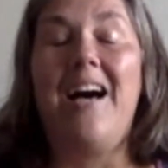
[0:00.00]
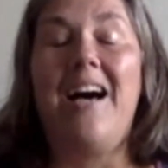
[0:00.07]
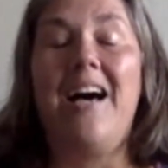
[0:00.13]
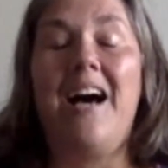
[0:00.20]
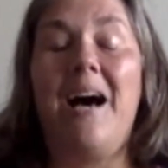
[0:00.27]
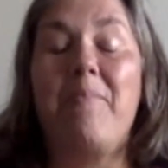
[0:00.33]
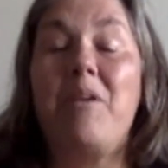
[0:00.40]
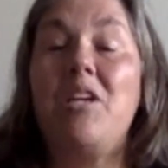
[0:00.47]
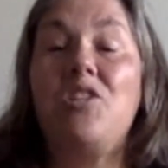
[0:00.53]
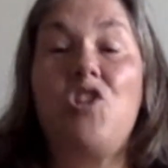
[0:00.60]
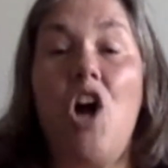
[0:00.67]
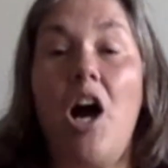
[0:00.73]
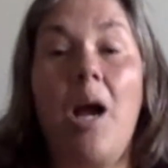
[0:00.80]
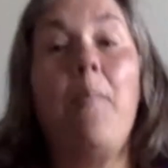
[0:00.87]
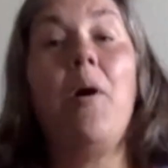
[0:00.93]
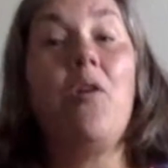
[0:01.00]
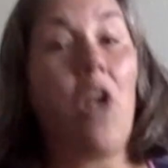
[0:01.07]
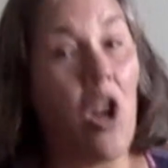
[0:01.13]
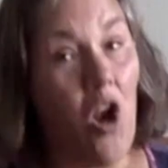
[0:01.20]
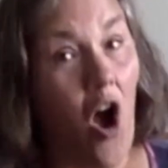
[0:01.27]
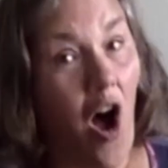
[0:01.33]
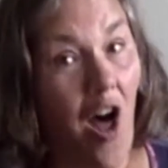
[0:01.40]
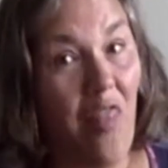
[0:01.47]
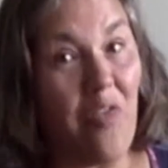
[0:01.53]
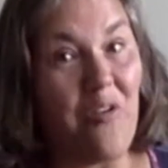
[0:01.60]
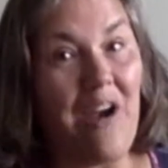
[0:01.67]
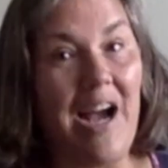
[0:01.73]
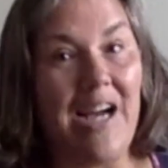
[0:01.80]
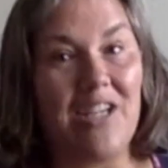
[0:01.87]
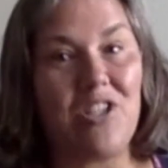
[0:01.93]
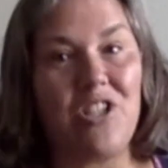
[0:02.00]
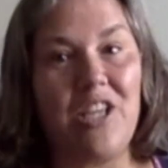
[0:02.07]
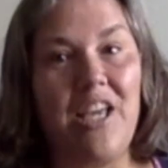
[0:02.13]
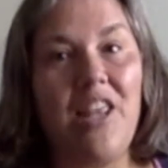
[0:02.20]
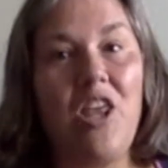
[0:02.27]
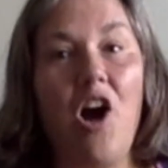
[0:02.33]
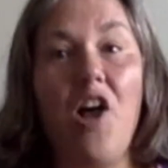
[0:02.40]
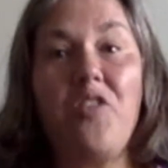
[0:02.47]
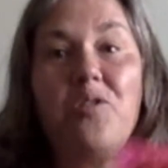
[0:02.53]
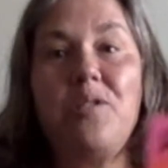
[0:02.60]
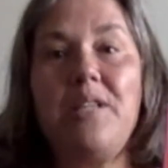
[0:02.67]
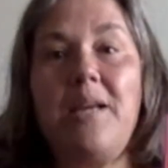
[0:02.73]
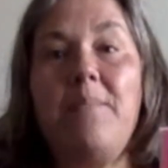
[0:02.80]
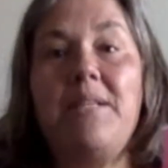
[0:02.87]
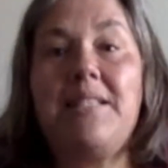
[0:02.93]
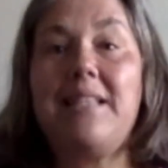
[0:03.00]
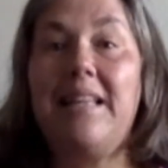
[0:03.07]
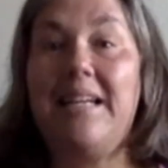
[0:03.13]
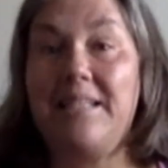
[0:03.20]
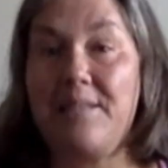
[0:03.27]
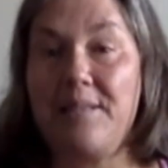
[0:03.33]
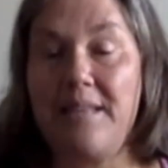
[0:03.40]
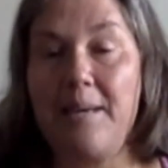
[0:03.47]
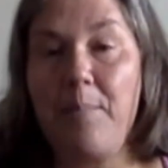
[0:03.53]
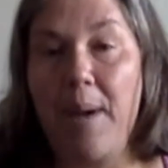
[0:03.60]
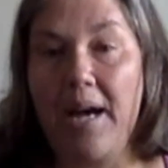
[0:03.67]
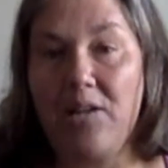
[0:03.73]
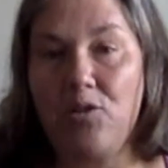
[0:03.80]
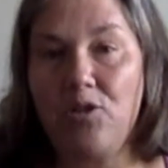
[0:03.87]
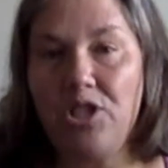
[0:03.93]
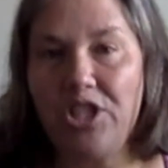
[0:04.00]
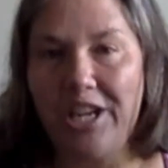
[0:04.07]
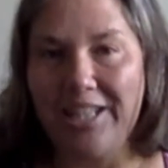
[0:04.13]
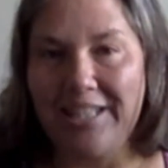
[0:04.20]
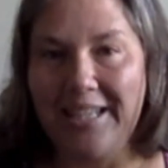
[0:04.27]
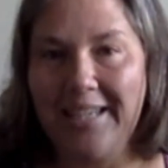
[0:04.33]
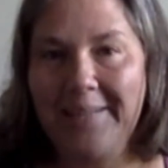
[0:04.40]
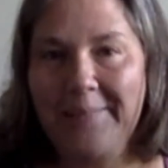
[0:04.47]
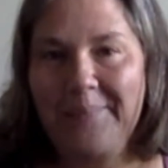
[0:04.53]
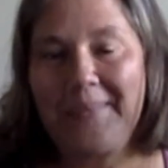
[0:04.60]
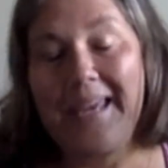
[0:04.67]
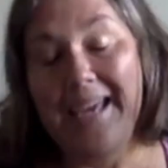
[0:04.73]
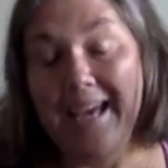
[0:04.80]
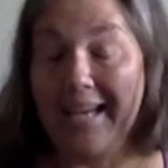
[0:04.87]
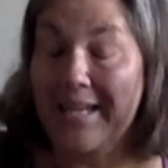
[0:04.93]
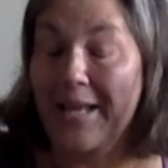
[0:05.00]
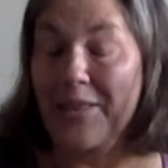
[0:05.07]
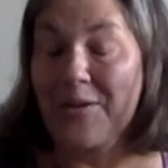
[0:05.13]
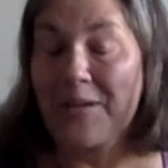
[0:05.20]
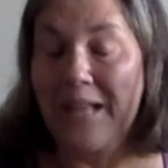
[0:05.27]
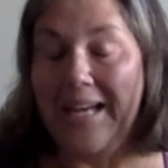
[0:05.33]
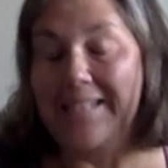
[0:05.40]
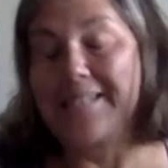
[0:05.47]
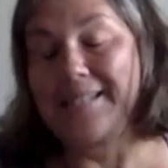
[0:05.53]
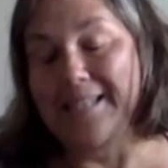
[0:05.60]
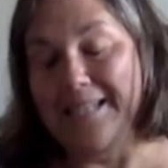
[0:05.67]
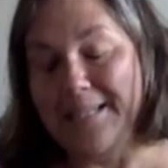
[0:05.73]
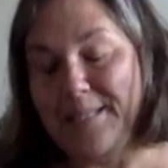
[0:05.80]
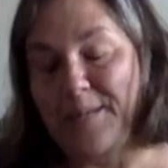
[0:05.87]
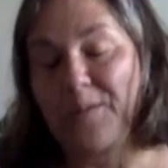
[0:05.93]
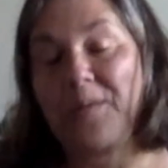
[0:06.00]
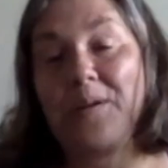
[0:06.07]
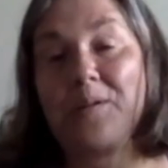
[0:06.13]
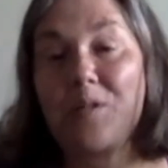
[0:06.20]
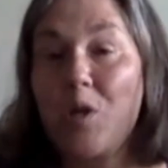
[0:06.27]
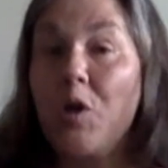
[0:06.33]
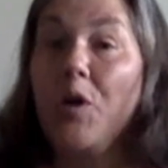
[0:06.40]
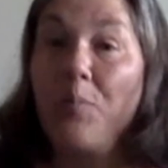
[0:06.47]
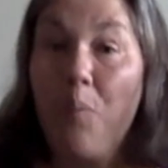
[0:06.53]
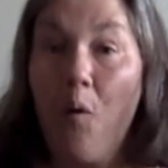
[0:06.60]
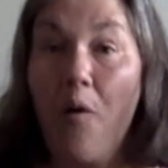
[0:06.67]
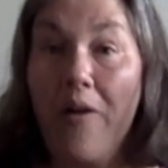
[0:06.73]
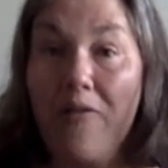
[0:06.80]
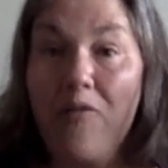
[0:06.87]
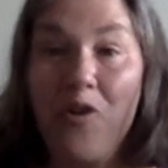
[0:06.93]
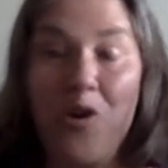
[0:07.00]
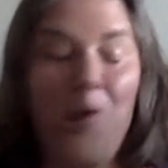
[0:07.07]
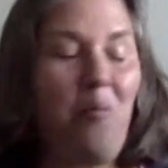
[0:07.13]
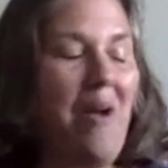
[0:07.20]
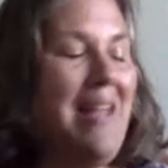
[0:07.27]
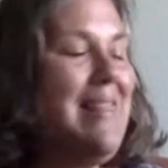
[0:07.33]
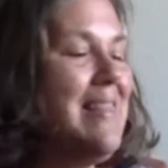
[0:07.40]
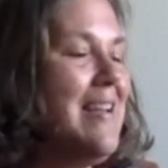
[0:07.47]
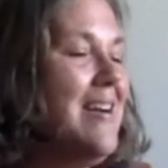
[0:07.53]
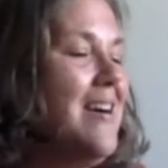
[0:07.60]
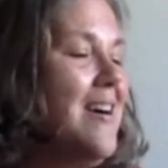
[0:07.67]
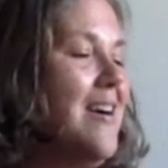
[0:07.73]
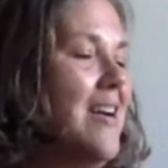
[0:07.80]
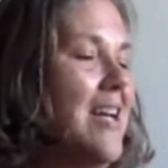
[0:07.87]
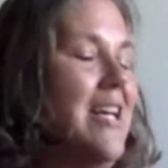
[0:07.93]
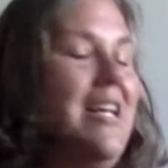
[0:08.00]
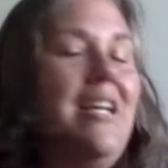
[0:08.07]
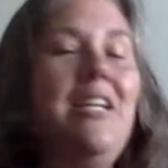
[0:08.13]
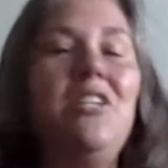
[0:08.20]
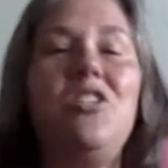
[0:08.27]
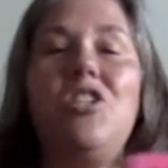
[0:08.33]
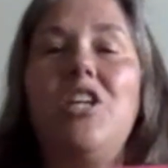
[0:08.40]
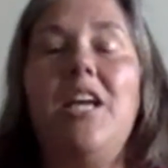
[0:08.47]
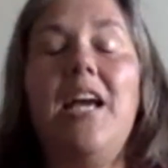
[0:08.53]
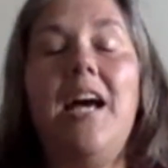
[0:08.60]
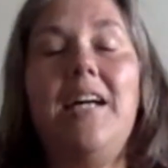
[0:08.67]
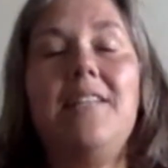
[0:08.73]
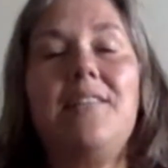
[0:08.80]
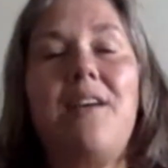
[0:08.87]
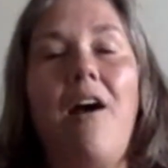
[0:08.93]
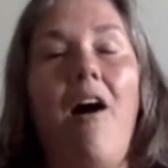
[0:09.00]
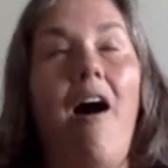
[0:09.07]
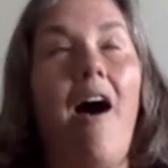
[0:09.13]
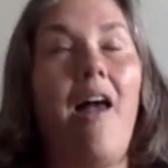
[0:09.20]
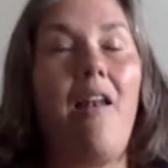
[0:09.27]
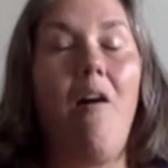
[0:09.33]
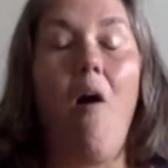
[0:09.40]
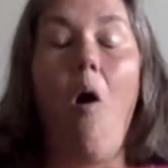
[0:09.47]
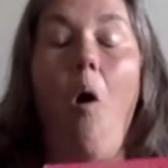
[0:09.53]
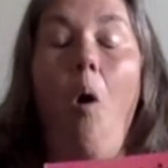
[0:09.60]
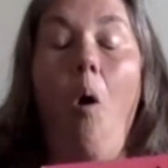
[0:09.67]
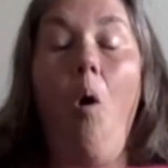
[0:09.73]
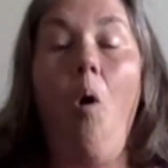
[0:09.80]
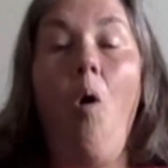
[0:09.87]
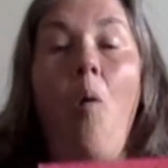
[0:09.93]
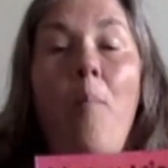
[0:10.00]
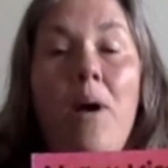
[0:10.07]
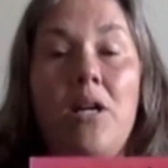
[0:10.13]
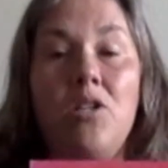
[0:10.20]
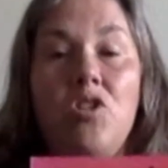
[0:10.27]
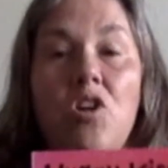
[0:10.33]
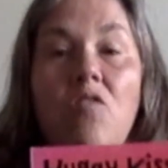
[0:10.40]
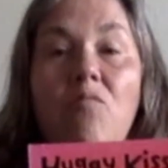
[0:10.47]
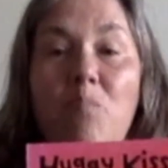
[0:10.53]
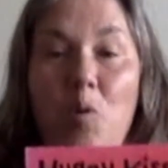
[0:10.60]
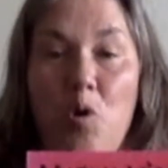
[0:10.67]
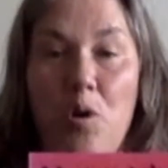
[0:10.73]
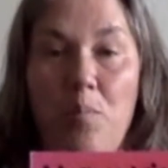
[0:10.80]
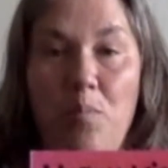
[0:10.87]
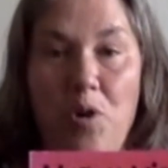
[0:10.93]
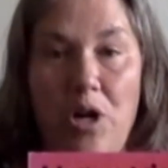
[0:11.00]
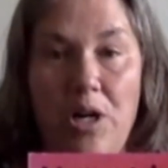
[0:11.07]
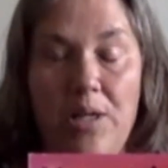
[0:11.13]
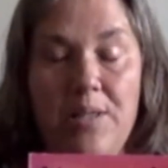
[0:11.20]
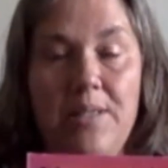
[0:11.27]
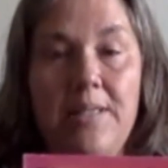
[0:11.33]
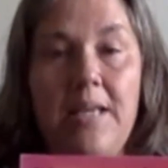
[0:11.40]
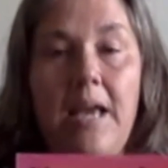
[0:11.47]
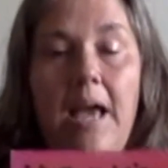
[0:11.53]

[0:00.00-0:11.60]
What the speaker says: I'm going to talk about an author, actually. The author's name is Leslie Patricelli, another Leslie, so there's a good point for her right there. She has got a whole bunch of board books,